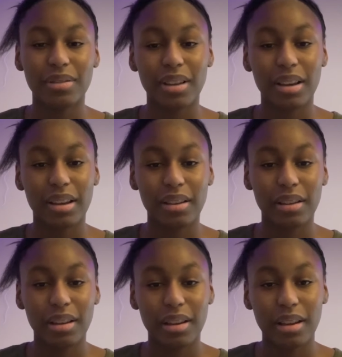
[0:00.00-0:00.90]
like
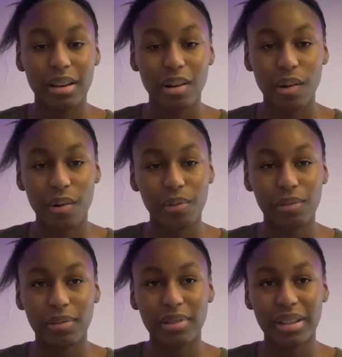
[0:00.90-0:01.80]

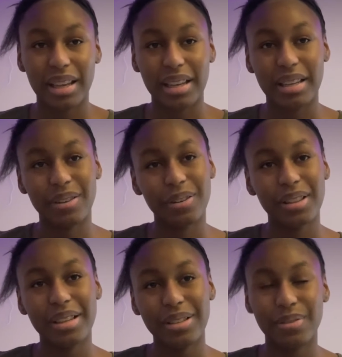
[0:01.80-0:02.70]
old, like
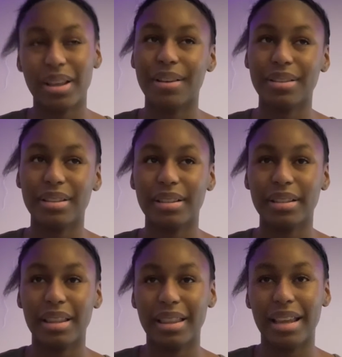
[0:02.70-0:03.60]
early 2000s,
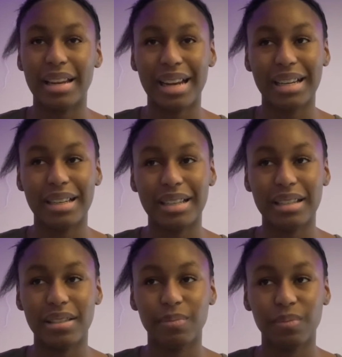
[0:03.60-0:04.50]
late
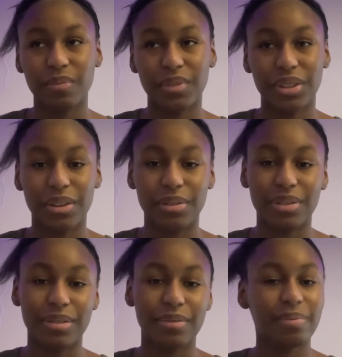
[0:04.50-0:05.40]
90s shows.
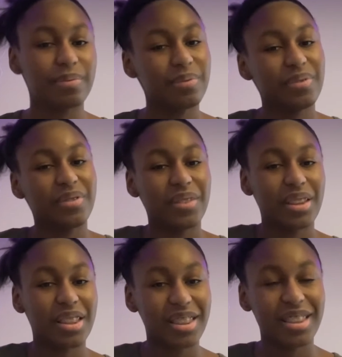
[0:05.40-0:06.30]

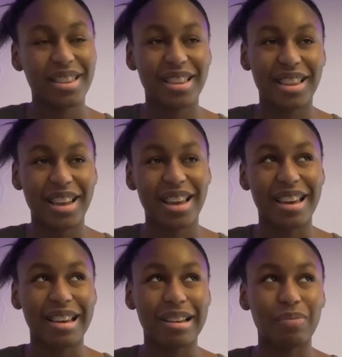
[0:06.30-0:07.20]

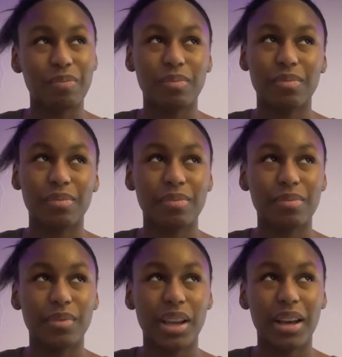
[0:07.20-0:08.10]
They
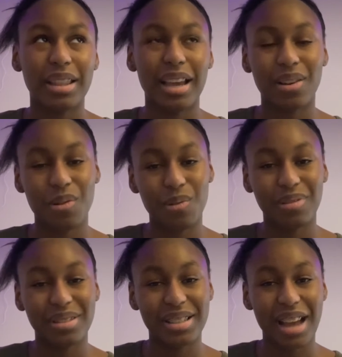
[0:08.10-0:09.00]
had that
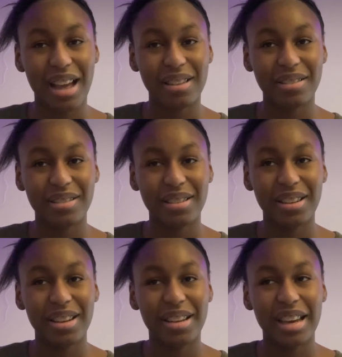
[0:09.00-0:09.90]
old style.
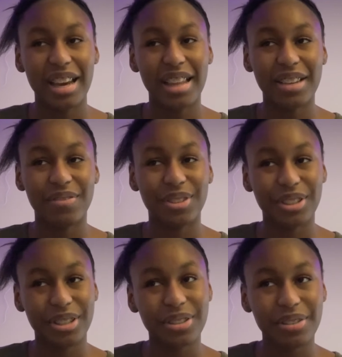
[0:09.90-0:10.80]
And then for
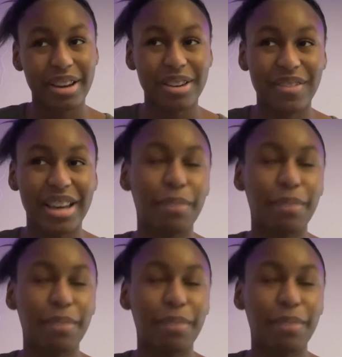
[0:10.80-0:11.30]
shoujo anime,